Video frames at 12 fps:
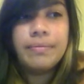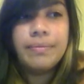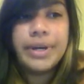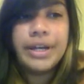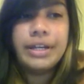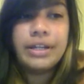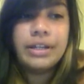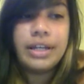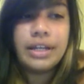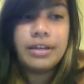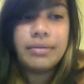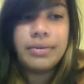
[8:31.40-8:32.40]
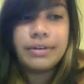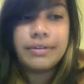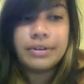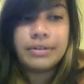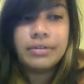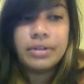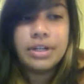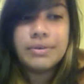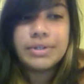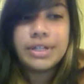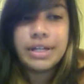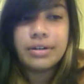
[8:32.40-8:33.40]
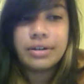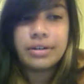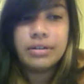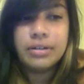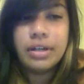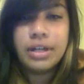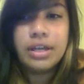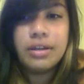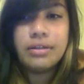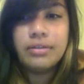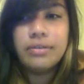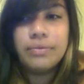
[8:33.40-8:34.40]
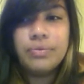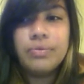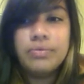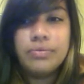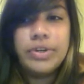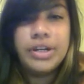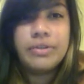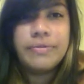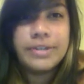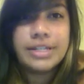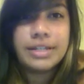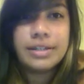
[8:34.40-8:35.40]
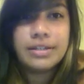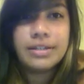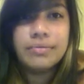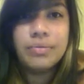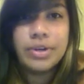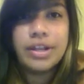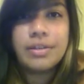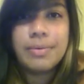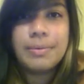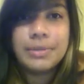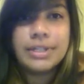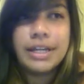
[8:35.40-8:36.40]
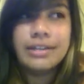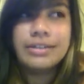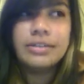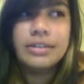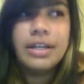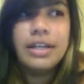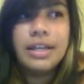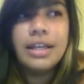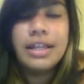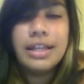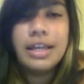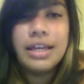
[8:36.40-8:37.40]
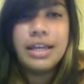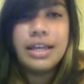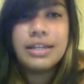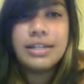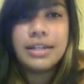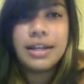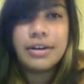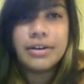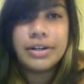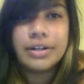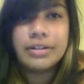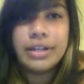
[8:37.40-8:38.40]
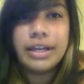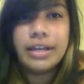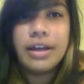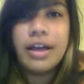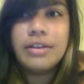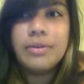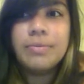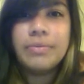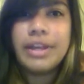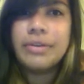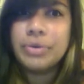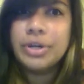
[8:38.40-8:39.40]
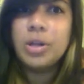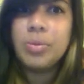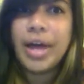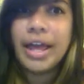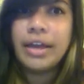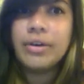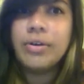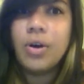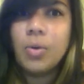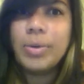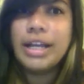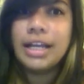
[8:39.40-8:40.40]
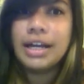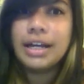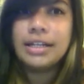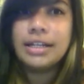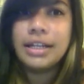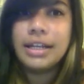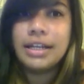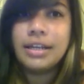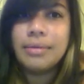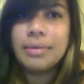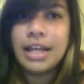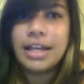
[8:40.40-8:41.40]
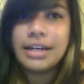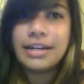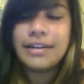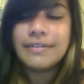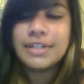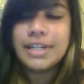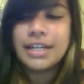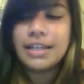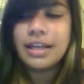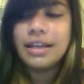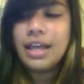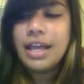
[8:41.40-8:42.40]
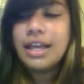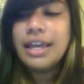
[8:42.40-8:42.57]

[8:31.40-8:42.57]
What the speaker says: But, like, whatever. It wasn't that hard. Real physics, what other people take, it's a lot harder. Like, real bio, oh my god. Like, I'm glad I didn't have to take that.